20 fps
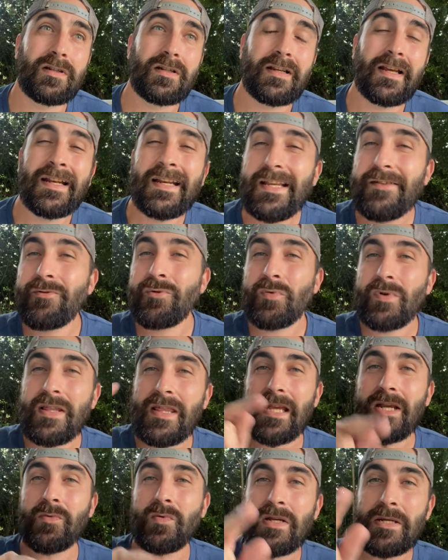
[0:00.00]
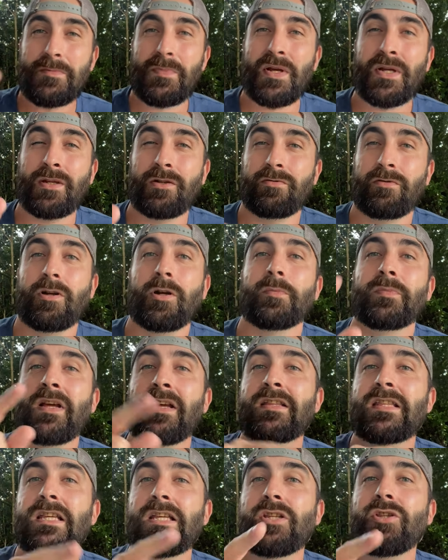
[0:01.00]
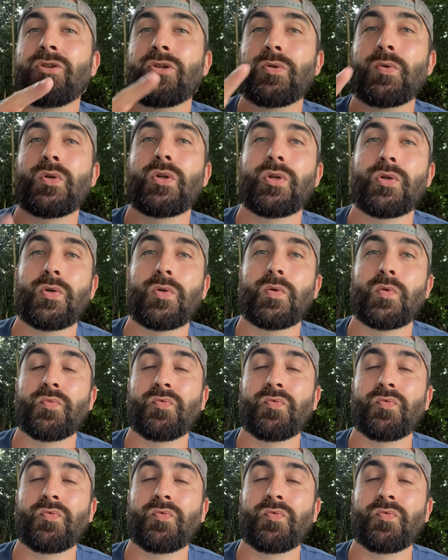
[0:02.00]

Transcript: And even when they went bankrupt, I think you knew